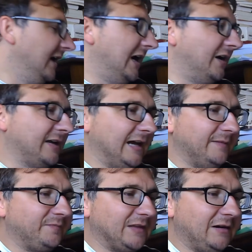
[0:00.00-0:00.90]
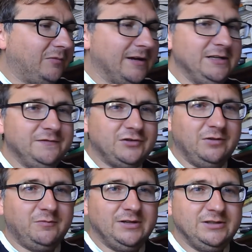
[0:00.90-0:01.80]
Okay, once
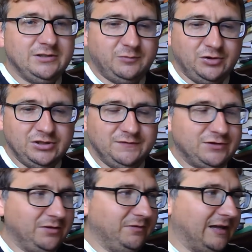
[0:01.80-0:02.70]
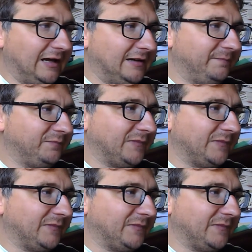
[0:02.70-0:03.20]
you've done that,